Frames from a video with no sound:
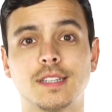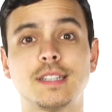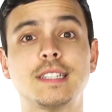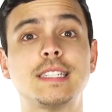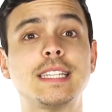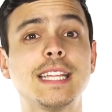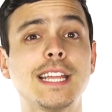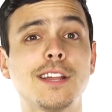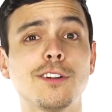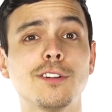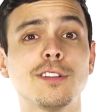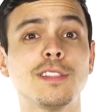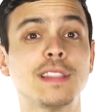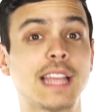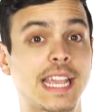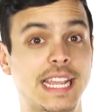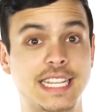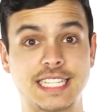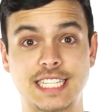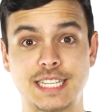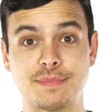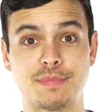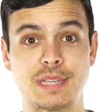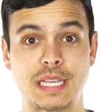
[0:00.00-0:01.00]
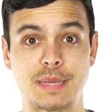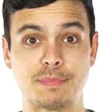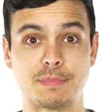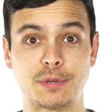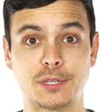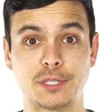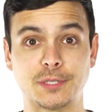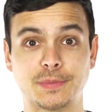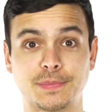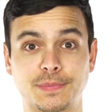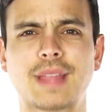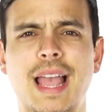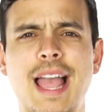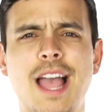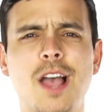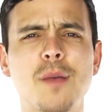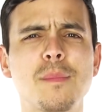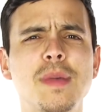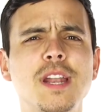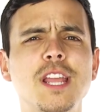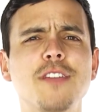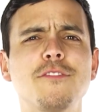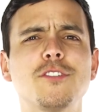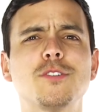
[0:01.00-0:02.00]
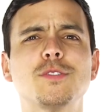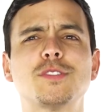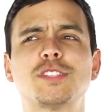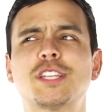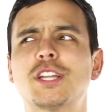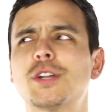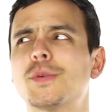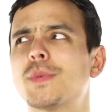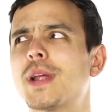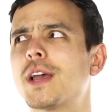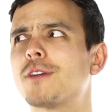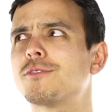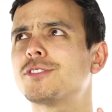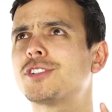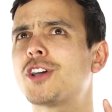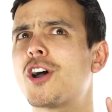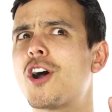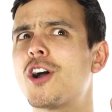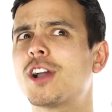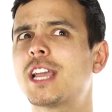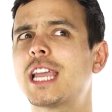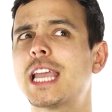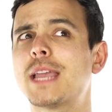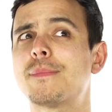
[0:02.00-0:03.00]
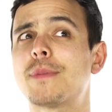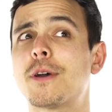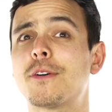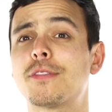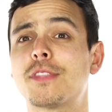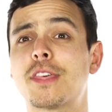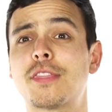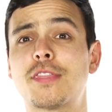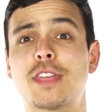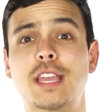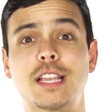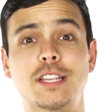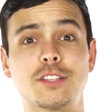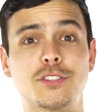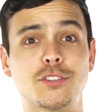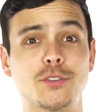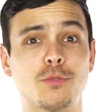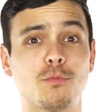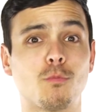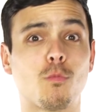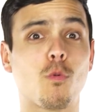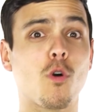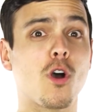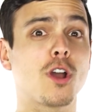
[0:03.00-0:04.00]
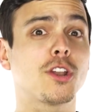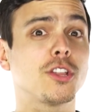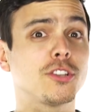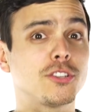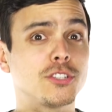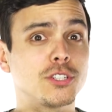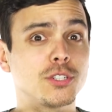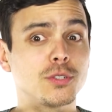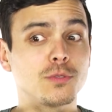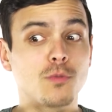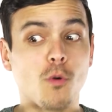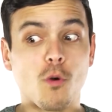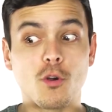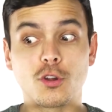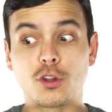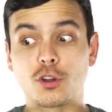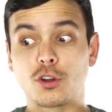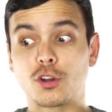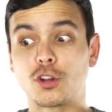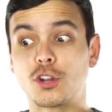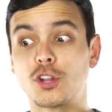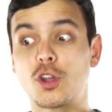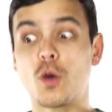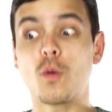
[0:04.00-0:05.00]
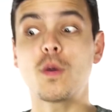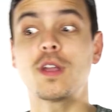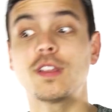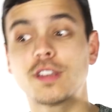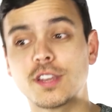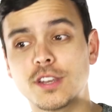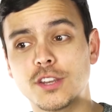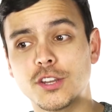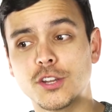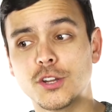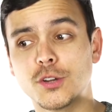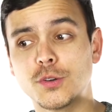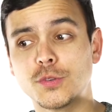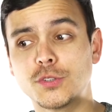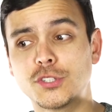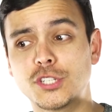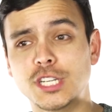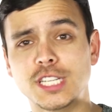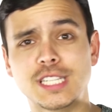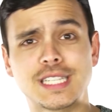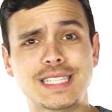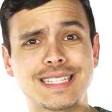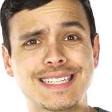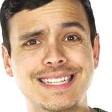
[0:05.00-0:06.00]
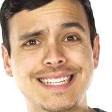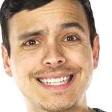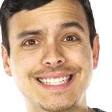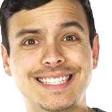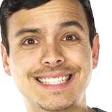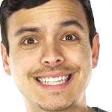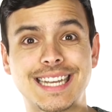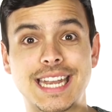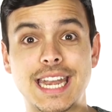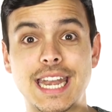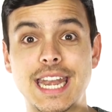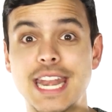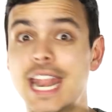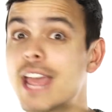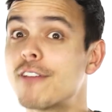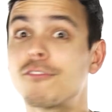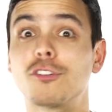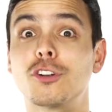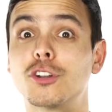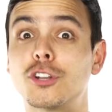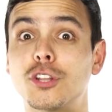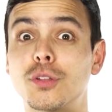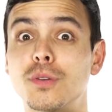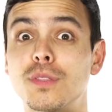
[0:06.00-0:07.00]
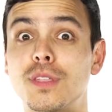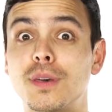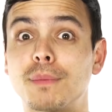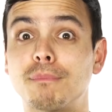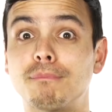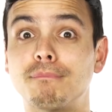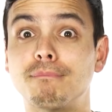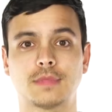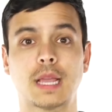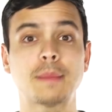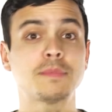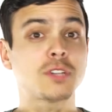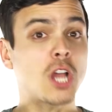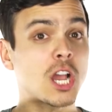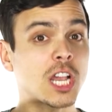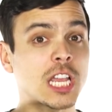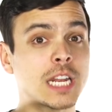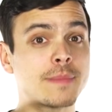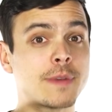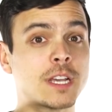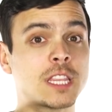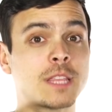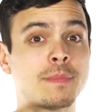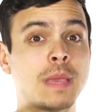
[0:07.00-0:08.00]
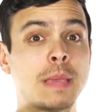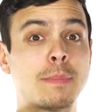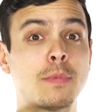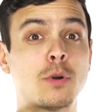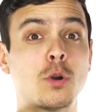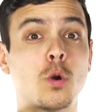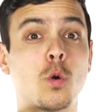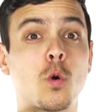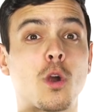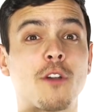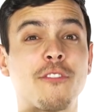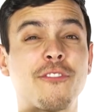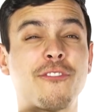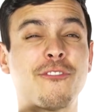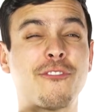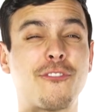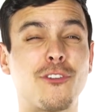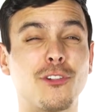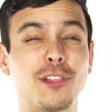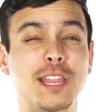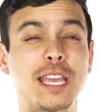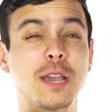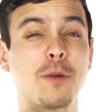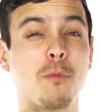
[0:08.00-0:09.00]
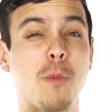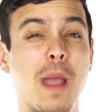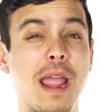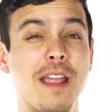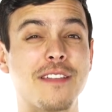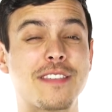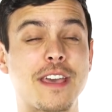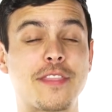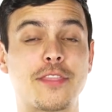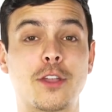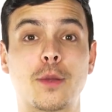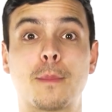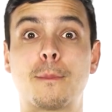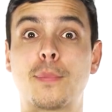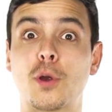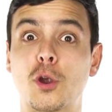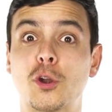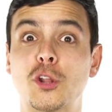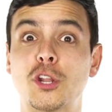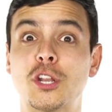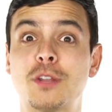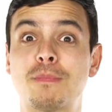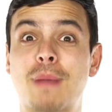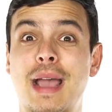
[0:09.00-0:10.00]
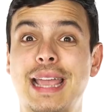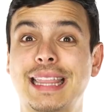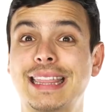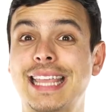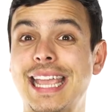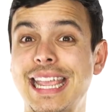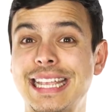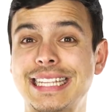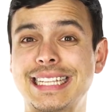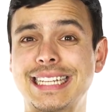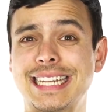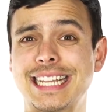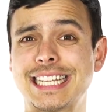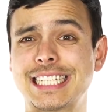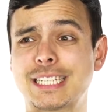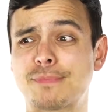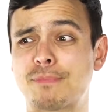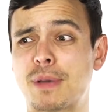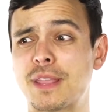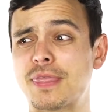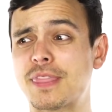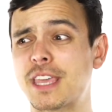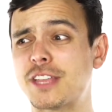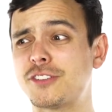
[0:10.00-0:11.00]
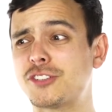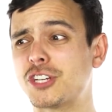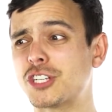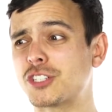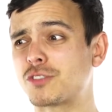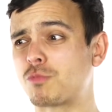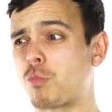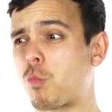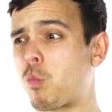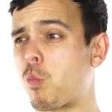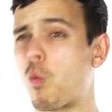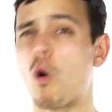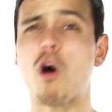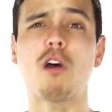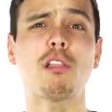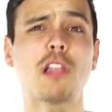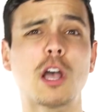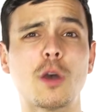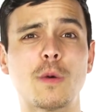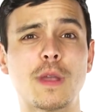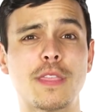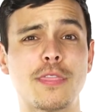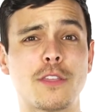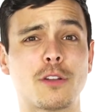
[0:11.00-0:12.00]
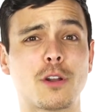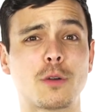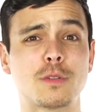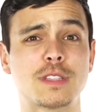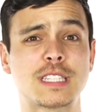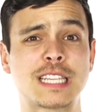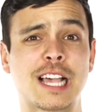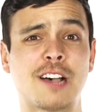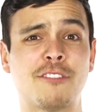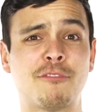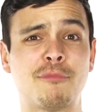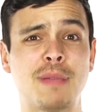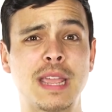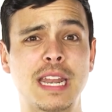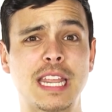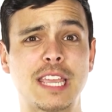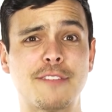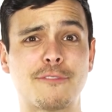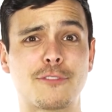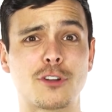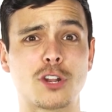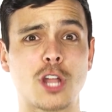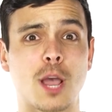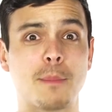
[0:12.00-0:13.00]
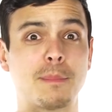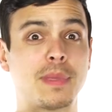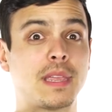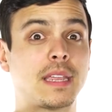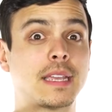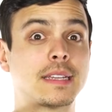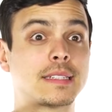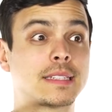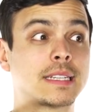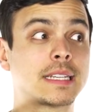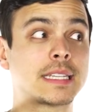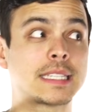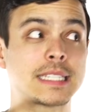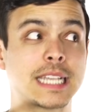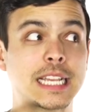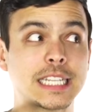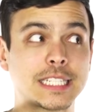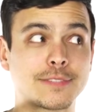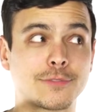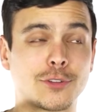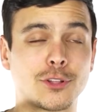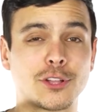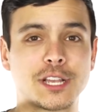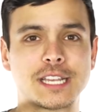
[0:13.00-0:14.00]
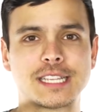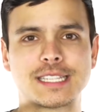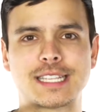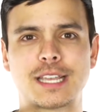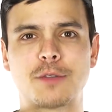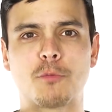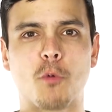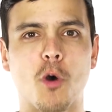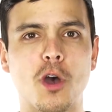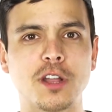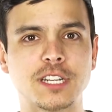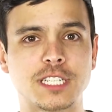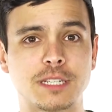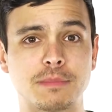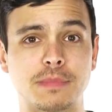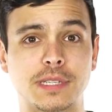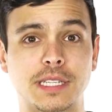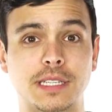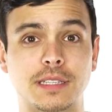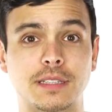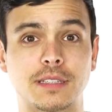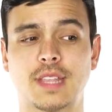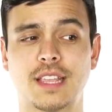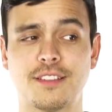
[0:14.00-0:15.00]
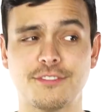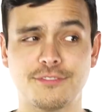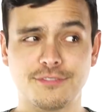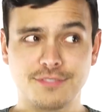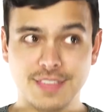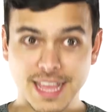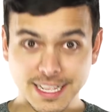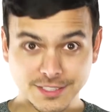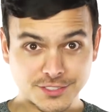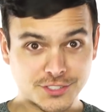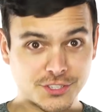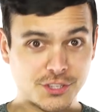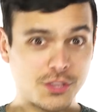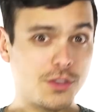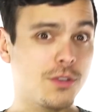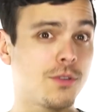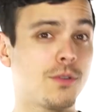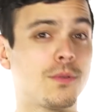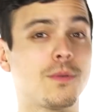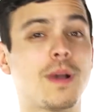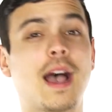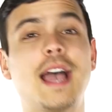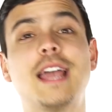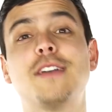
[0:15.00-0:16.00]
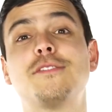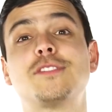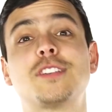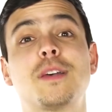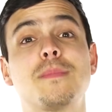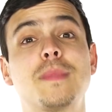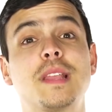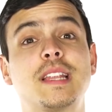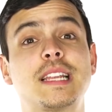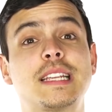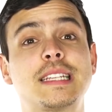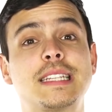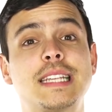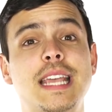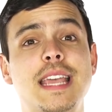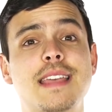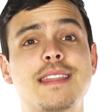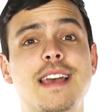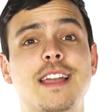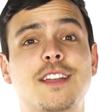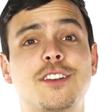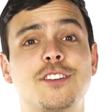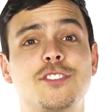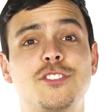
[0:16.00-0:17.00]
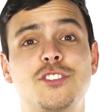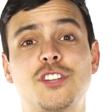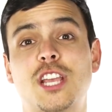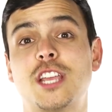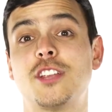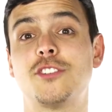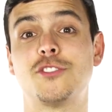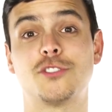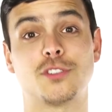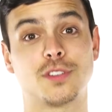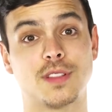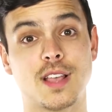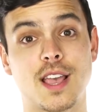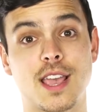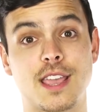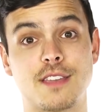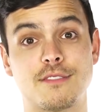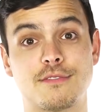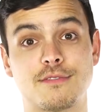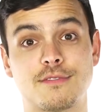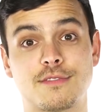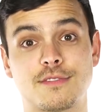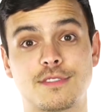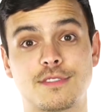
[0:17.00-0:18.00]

Dear lazy people, how many of you sit around talking about the things you want to do or you're going to do just to never do them? I'm talking about the people who are fully aware that they're burdened by laziness, but they just wallow in their own self-pity for not being as successful as they want to be. If that's you, I have something to say that could change your life.